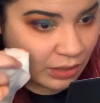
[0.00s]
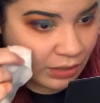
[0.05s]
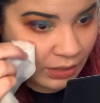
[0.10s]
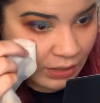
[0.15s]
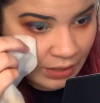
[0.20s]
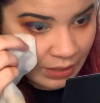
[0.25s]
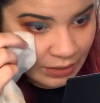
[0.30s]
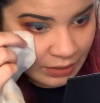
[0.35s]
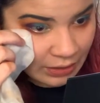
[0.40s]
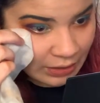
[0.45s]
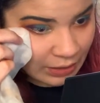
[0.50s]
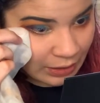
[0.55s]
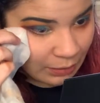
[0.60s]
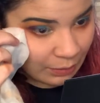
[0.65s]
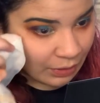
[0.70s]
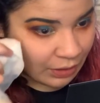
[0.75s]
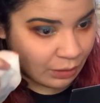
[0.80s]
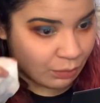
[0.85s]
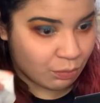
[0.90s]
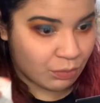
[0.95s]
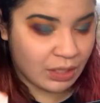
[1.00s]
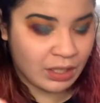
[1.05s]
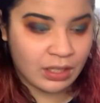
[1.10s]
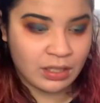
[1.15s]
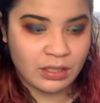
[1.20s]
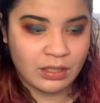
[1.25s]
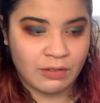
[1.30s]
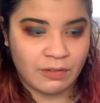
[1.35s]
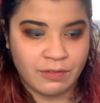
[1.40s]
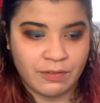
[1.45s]
to necessarily read
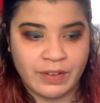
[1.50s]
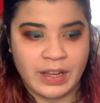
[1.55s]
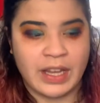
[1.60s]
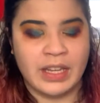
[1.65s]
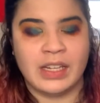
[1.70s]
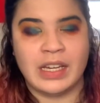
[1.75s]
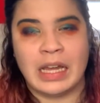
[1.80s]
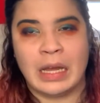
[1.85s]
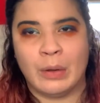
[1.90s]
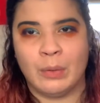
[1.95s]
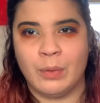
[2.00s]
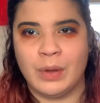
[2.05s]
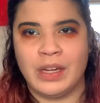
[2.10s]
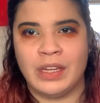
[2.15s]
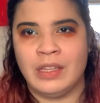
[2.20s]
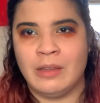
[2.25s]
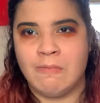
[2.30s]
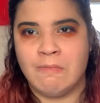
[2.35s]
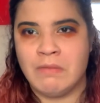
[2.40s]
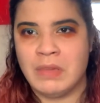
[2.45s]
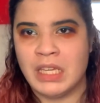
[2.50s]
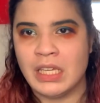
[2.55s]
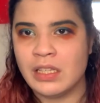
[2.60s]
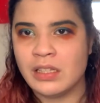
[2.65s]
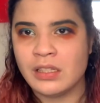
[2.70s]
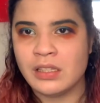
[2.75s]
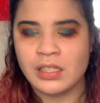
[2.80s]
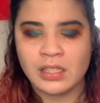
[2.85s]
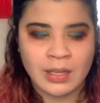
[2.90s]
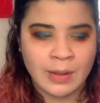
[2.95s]
it to find out what he
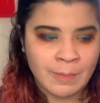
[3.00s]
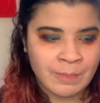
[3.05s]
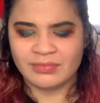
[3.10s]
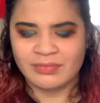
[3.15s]
means.